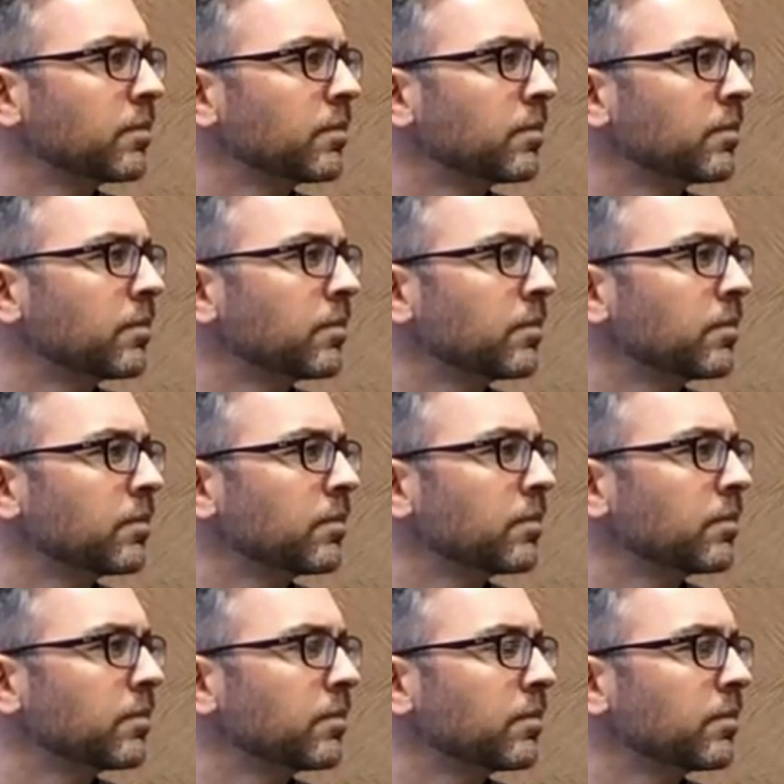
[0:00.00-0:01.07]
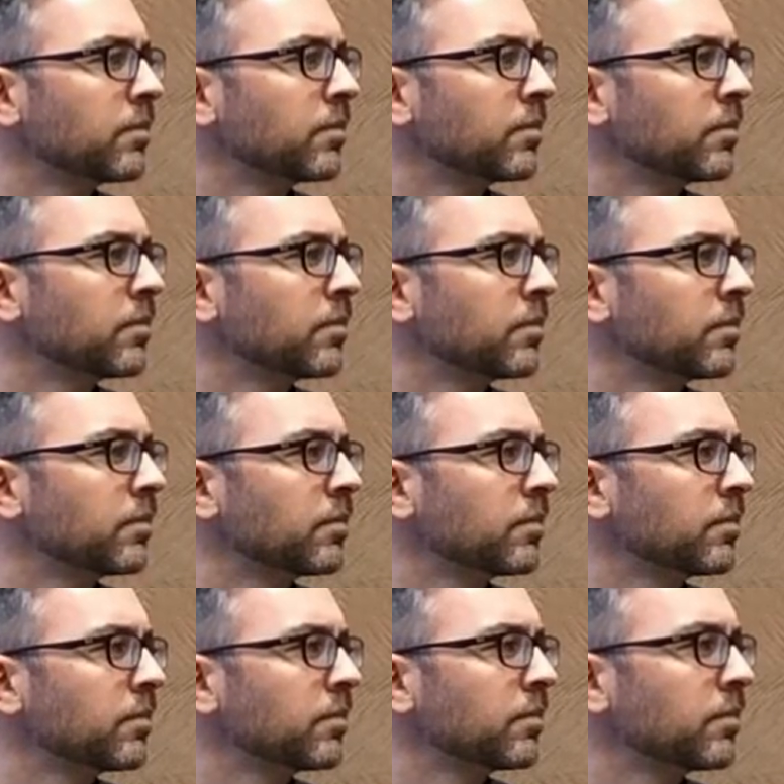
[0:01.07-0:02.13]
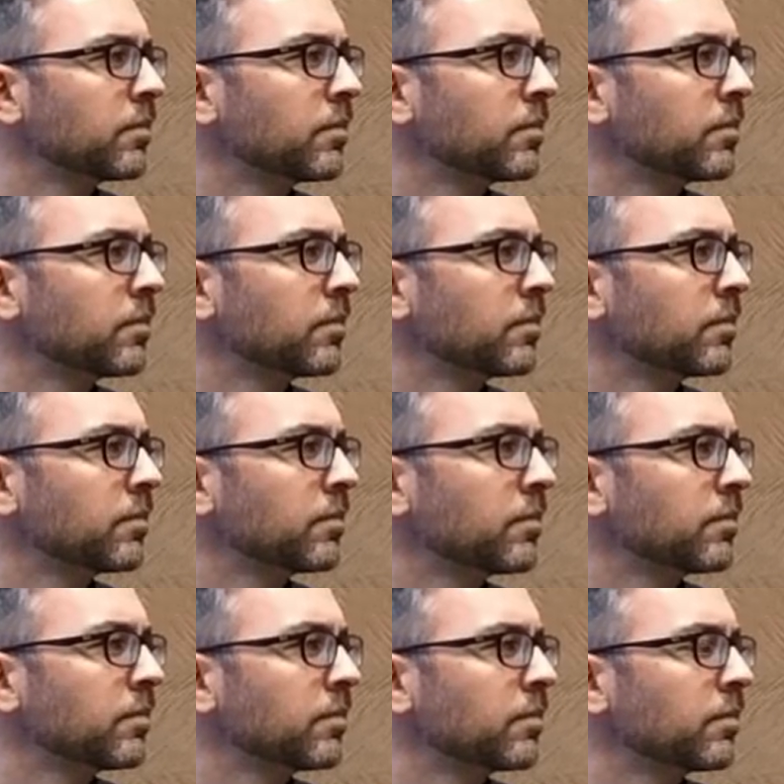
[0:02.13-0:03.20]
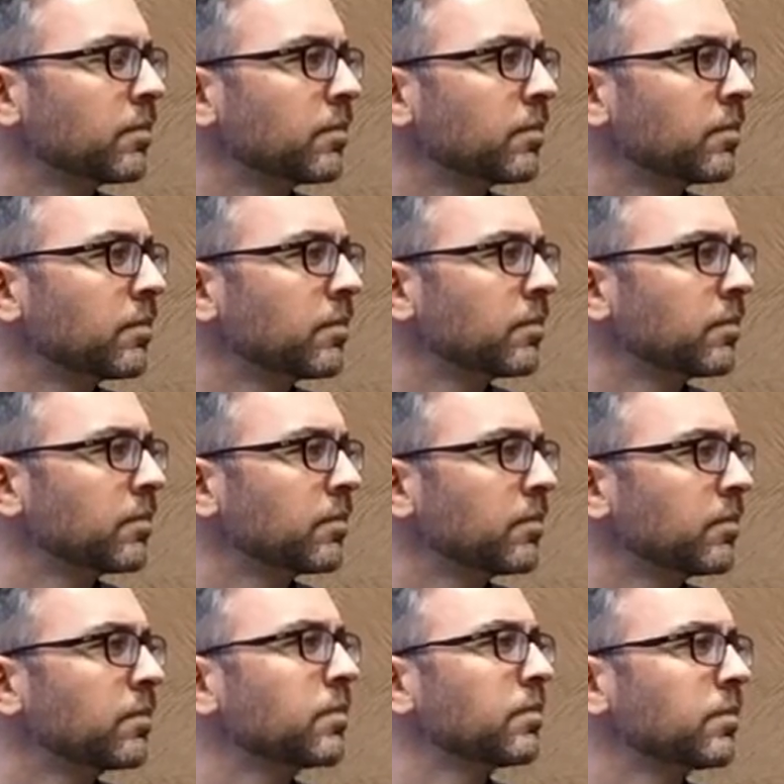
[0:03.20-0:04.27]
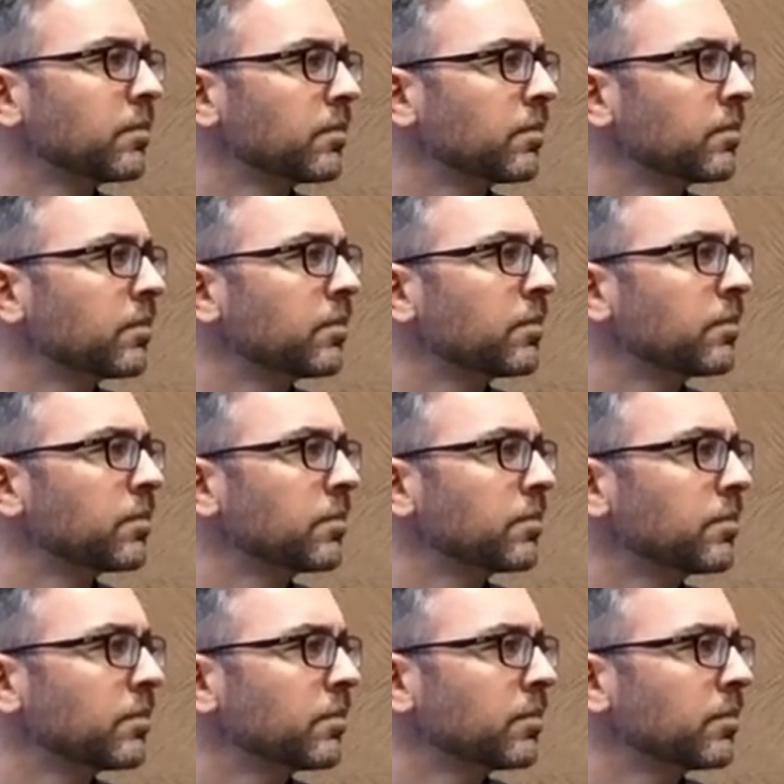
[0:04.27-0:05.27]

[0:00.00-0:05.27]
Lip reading: This person isn't speaking.